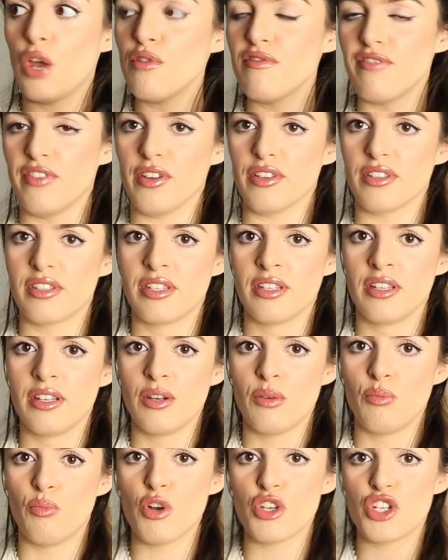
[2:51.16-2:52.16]
loafers,
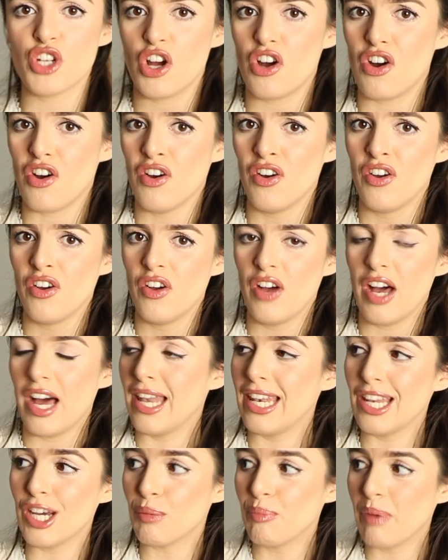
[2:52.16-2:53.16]
which are
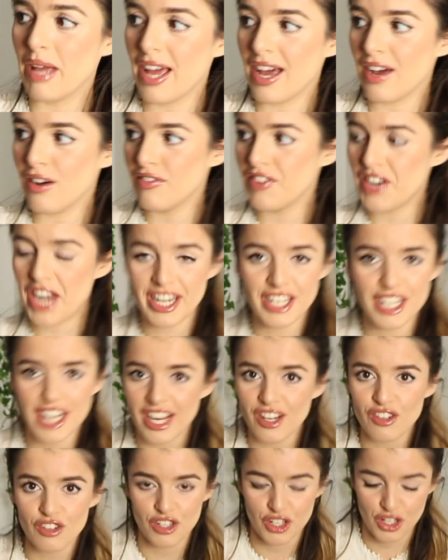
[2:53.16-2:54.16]
a little bit of an added
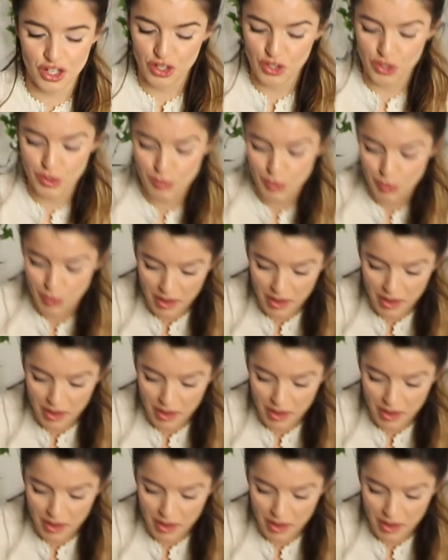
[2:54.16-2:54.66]
extra to your normal